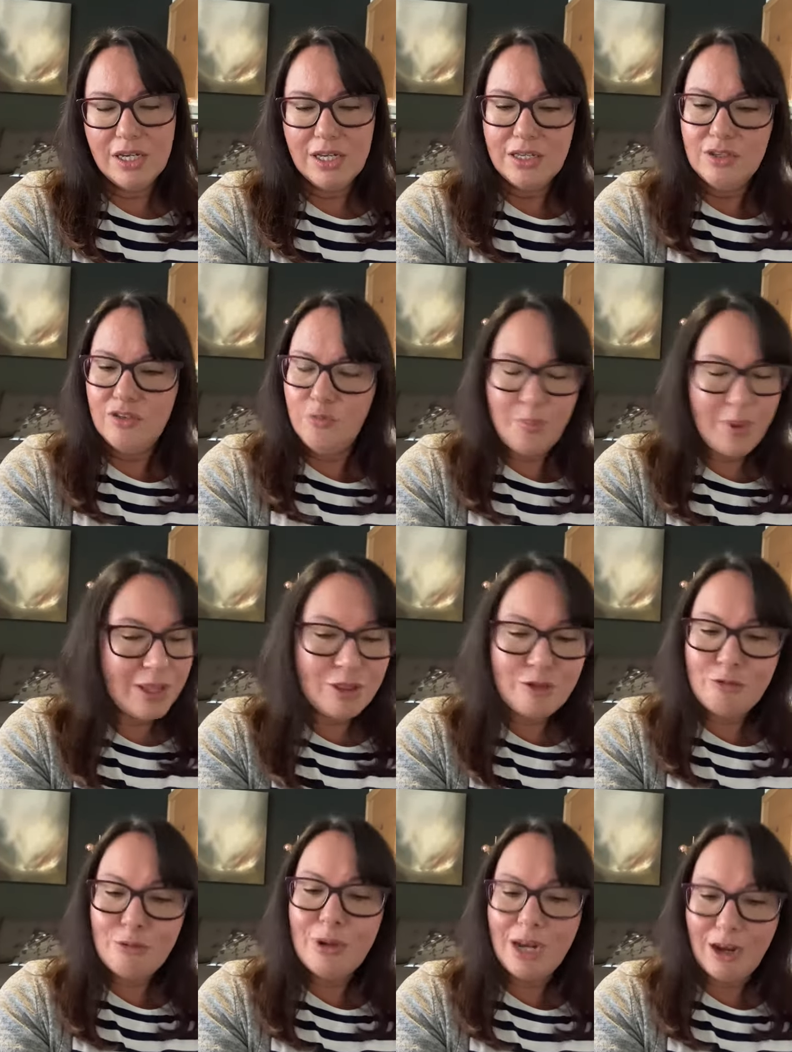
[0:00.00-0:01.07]
You've been
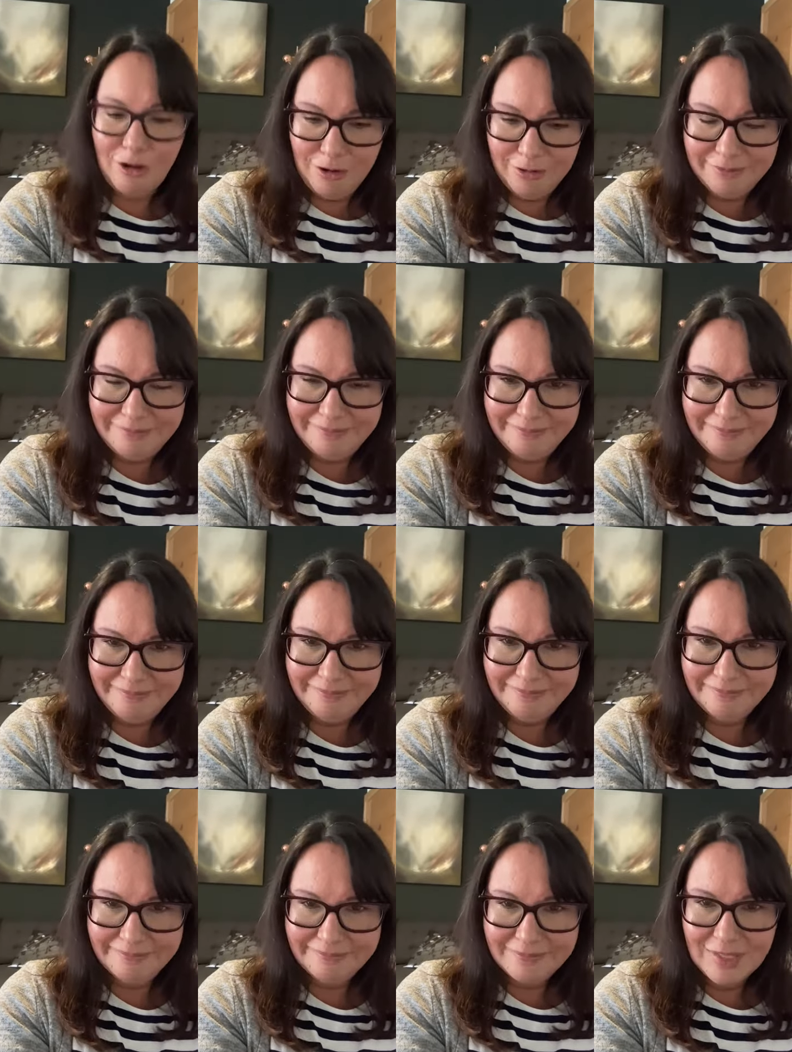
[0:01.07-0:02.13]
through a lot.
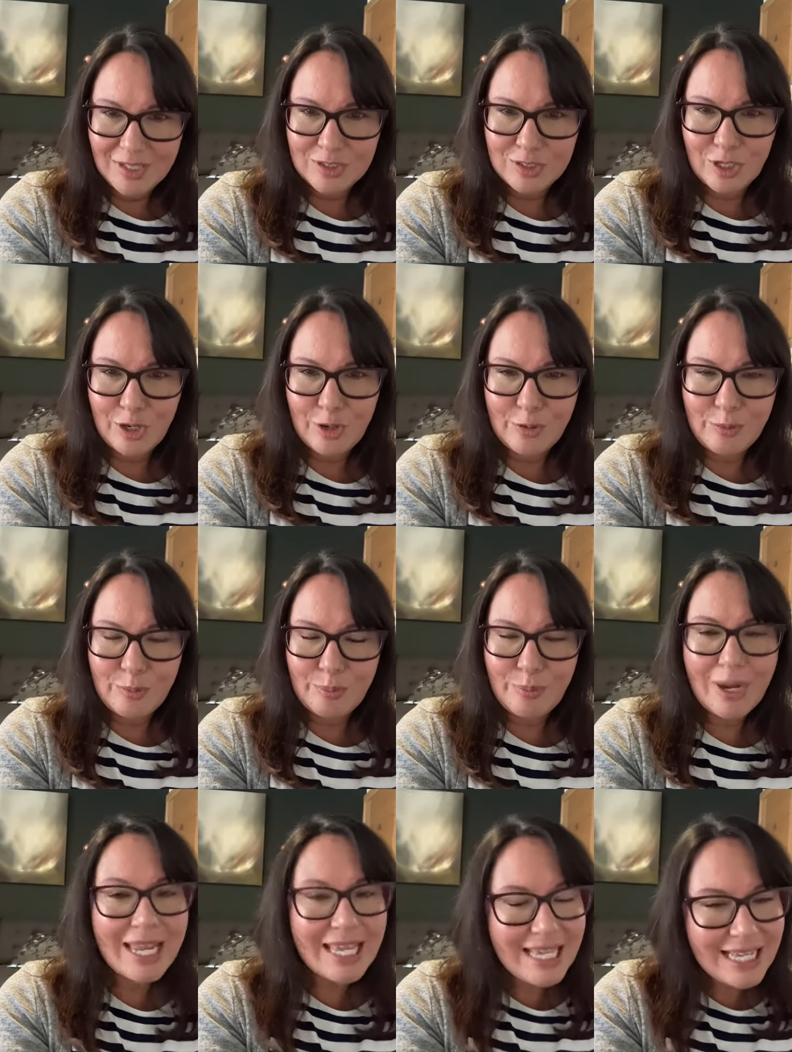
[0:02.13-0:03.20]
So
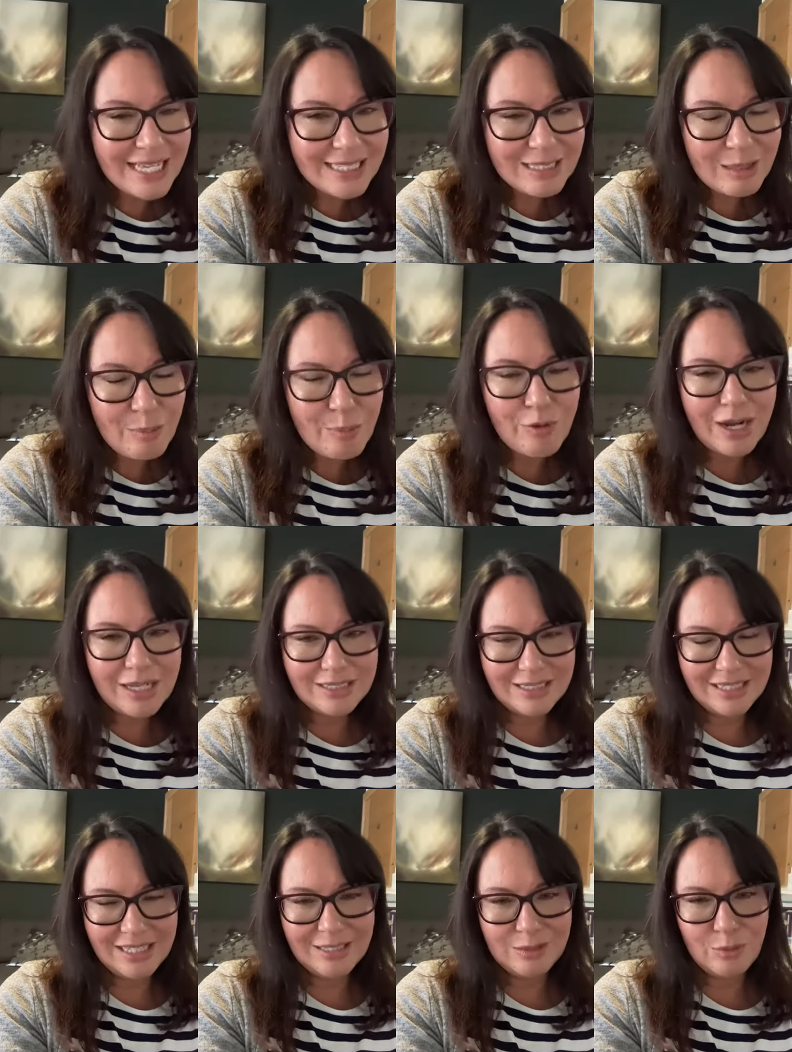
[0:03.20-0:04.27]
please
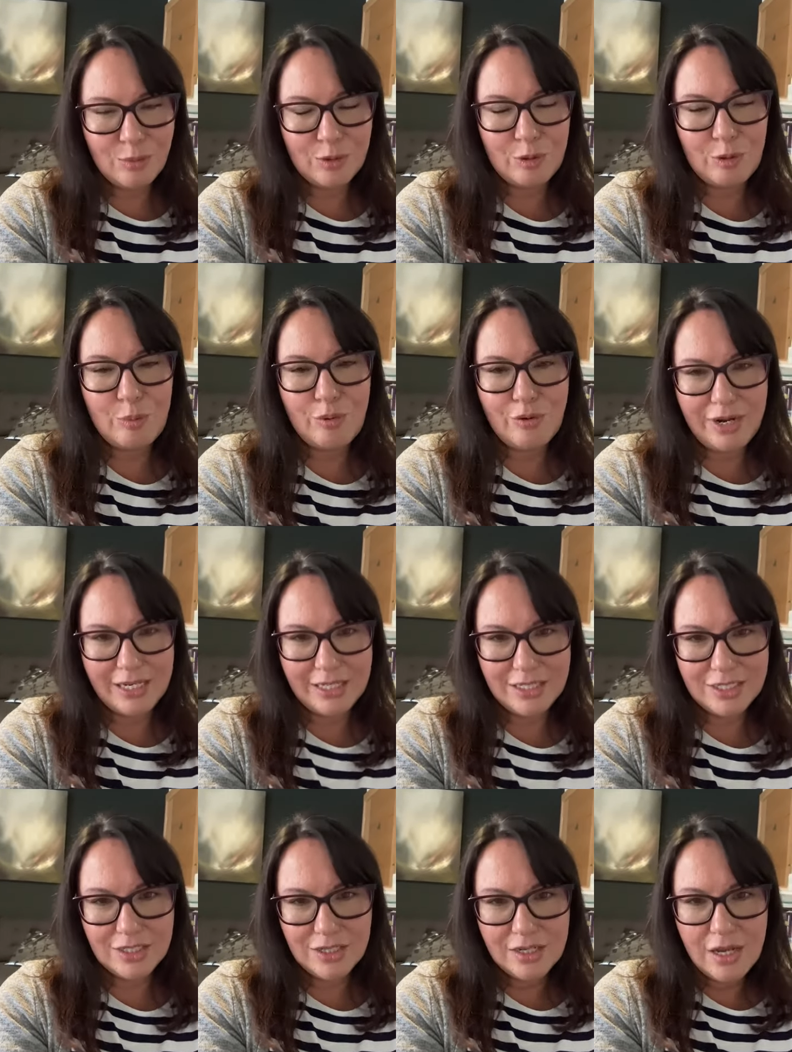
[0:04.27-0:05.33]
practice what you
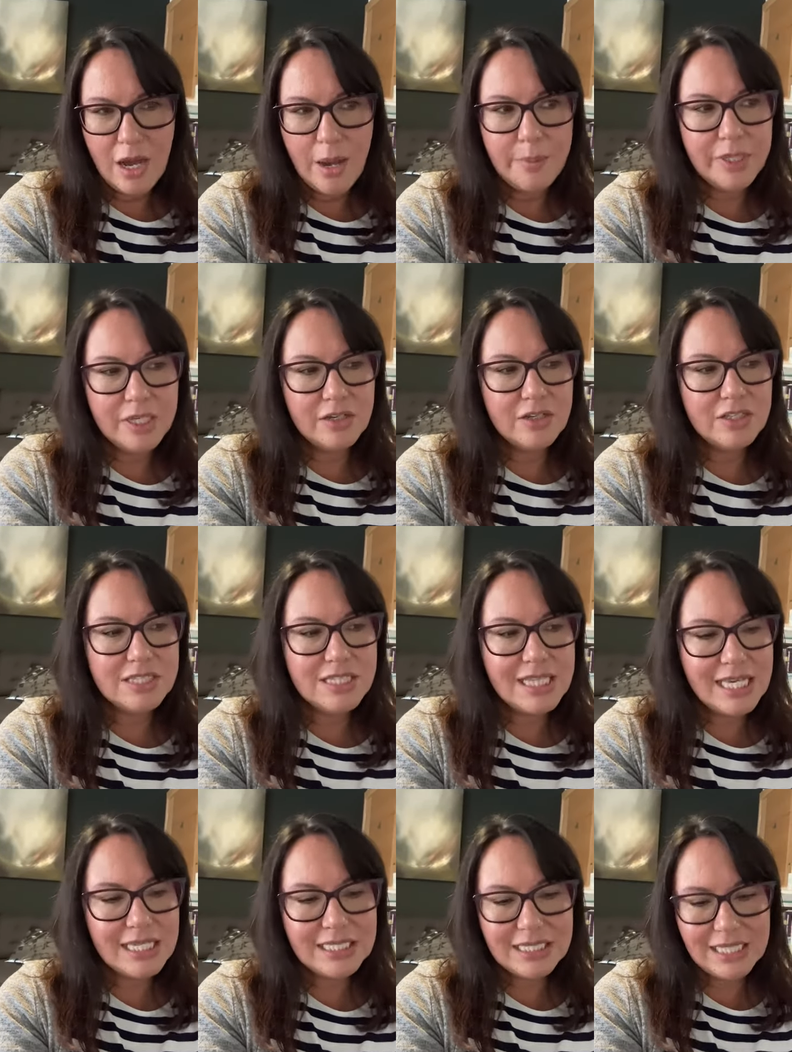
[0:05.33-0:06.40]
preach, because
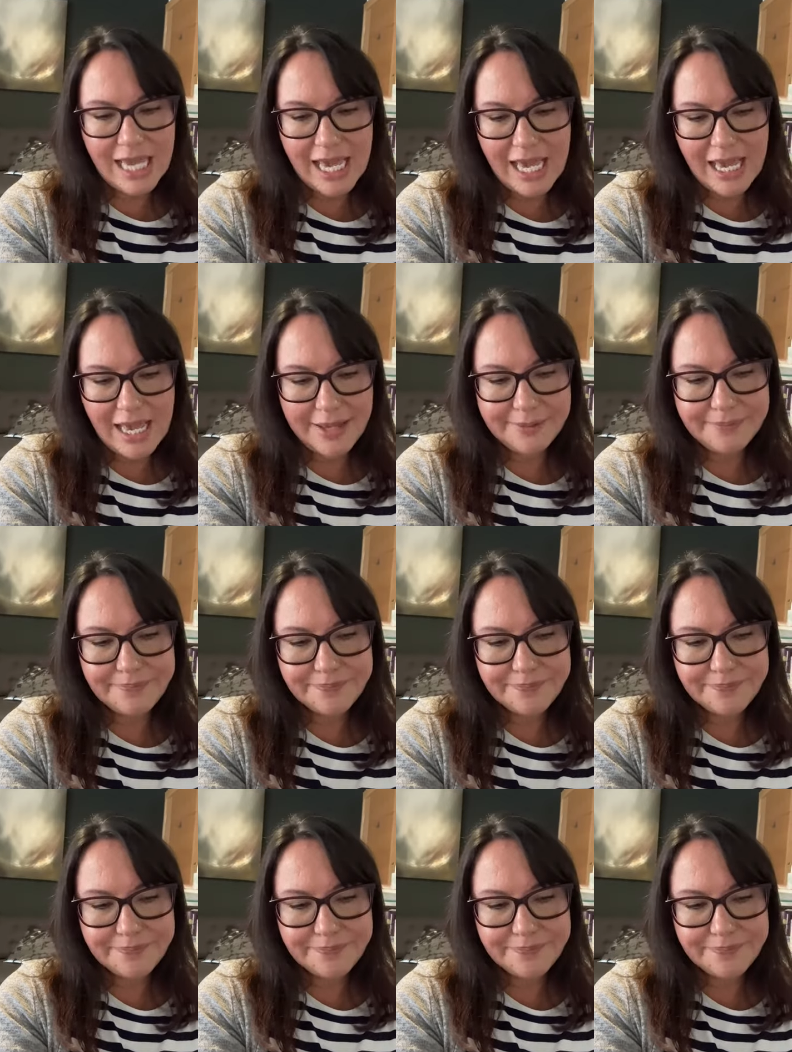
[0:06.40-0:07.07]
this year